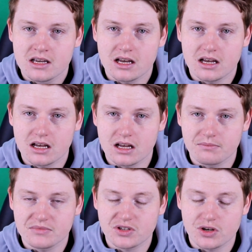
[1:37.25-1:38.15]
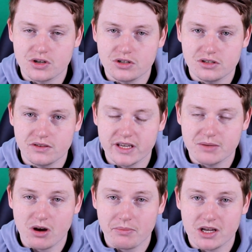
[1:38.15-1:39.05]
So you think he
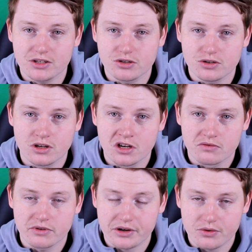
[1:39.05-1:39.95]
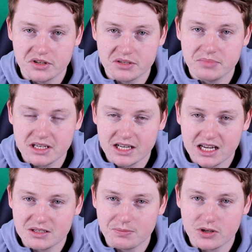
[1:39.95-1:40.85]
might be able to recruit some big
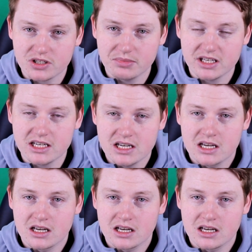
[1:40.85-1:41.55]
names, possibly.